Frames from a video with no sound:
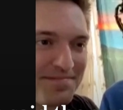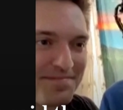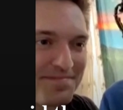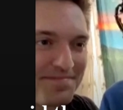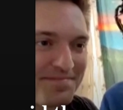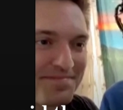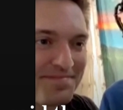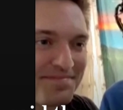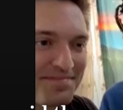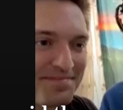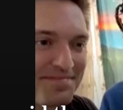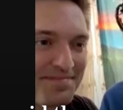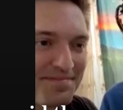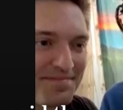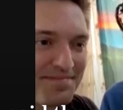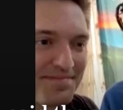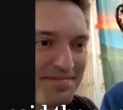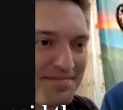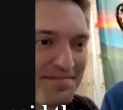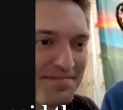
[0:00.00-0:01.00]

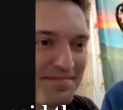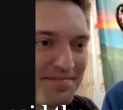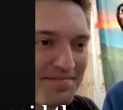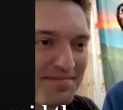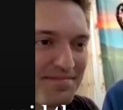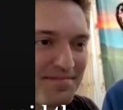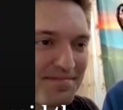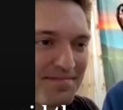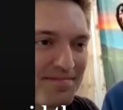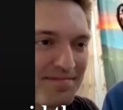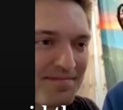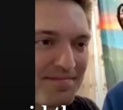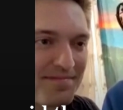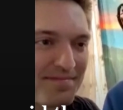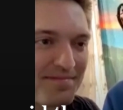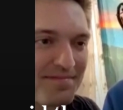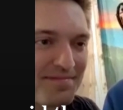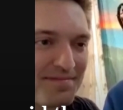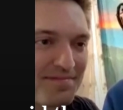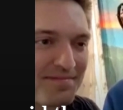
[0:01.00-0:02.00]

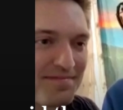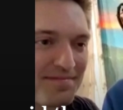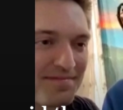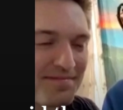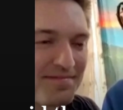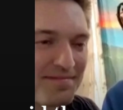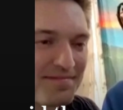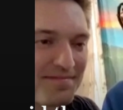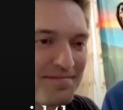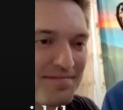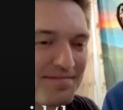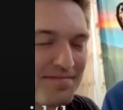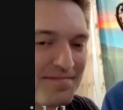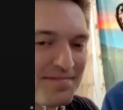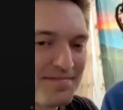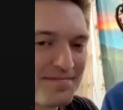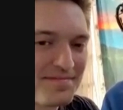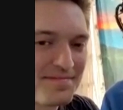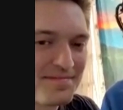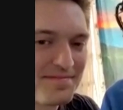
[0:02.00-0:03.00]

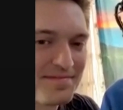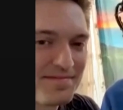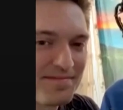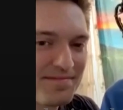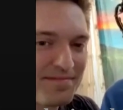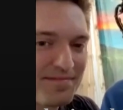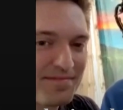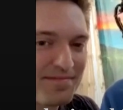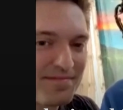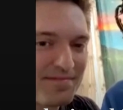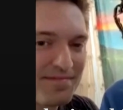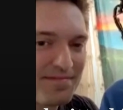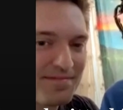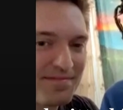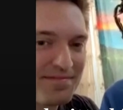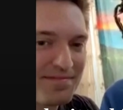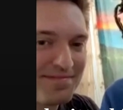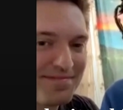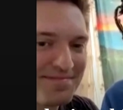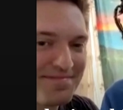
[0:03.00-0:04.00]

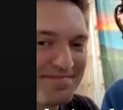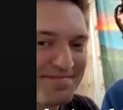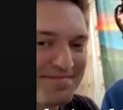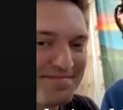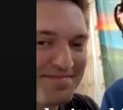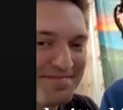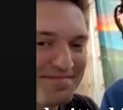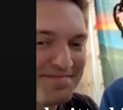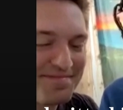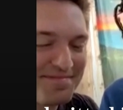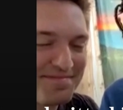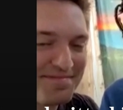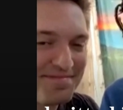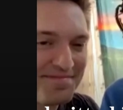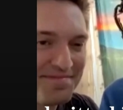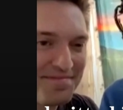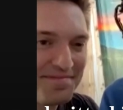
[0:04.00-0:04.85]
No words are spoken by the person on screen.